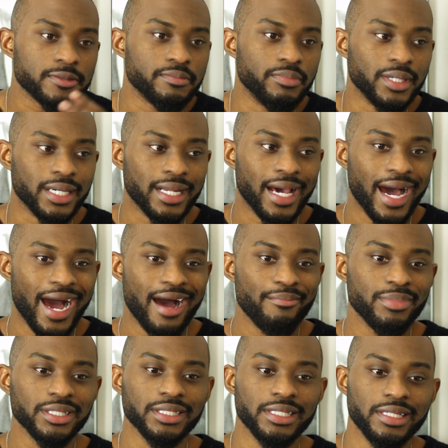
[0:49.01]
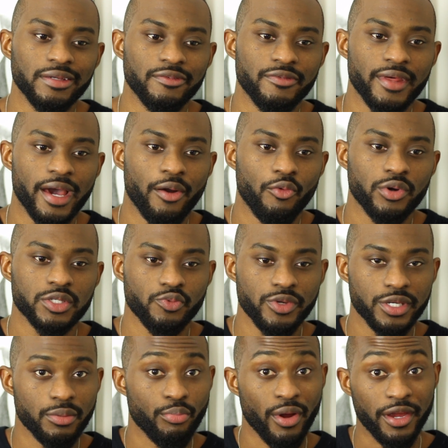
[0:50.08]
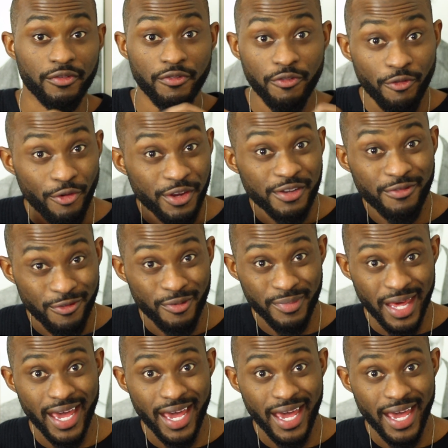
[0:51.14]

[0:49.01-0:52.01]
But I believe that once we can break free from